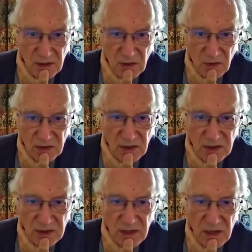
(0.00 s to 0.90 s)
Okay,
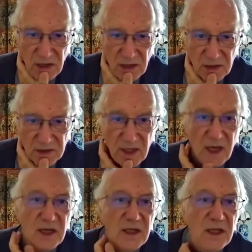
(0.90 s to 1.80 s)
they are
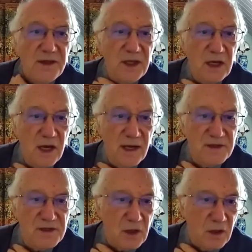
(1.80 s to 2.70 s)
identical,
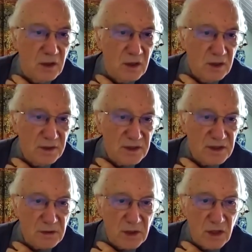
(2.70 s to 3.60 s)
so there's
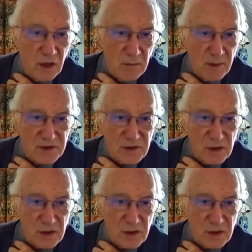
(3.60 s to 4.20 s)
really not much